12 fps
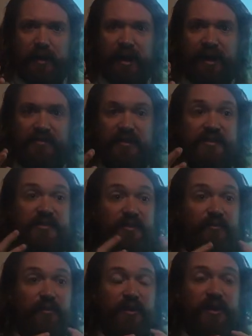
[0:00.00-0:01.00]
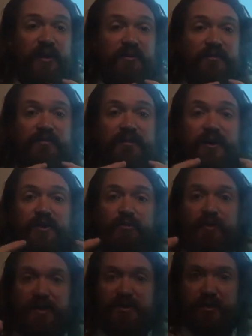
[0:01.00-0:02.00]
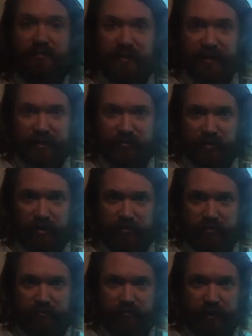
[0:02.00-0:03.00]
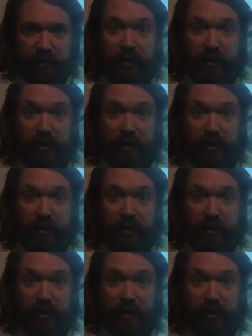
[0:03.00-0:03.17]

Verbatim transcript: has a different configuration of electrons, right?